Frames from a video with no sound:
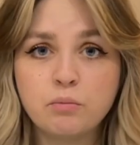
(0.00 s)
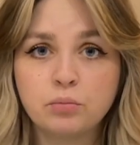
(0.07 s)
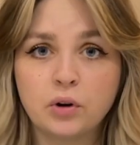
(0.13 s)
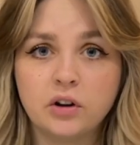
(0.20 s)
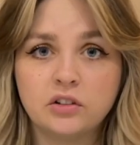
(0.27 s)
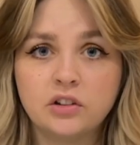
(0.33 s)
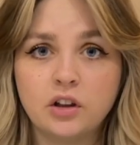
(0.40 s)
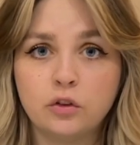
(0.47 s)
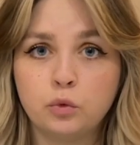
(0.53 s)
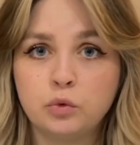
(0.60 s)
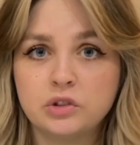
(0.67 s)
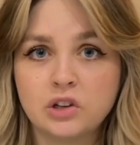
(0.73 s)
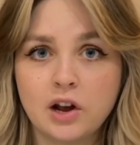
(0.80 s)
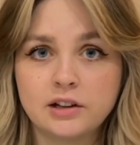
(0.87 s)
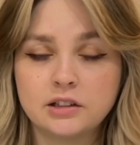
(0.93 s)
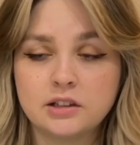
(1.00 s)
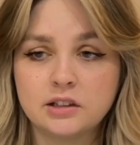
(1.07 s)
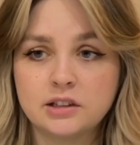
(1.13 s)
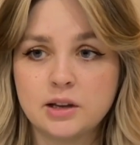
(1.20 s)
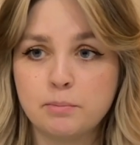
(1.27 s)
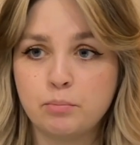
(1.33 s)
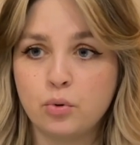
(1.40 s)
process was nice and
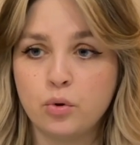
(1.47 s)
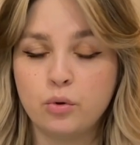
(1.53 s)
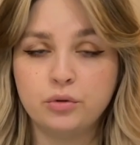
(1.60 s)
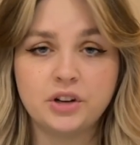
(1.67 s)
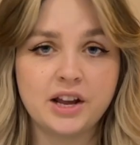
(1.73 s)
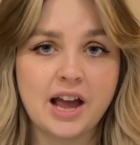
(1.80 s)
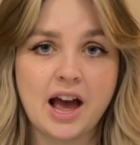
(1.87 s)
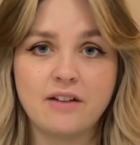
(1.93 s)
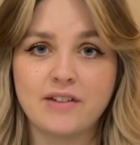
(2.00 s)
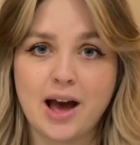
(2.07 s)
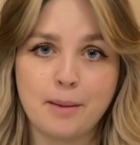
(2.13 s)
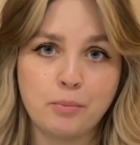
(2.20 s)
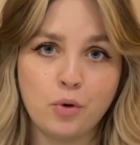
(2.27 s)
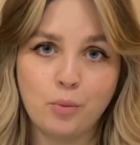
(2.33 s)
simple. They have Apple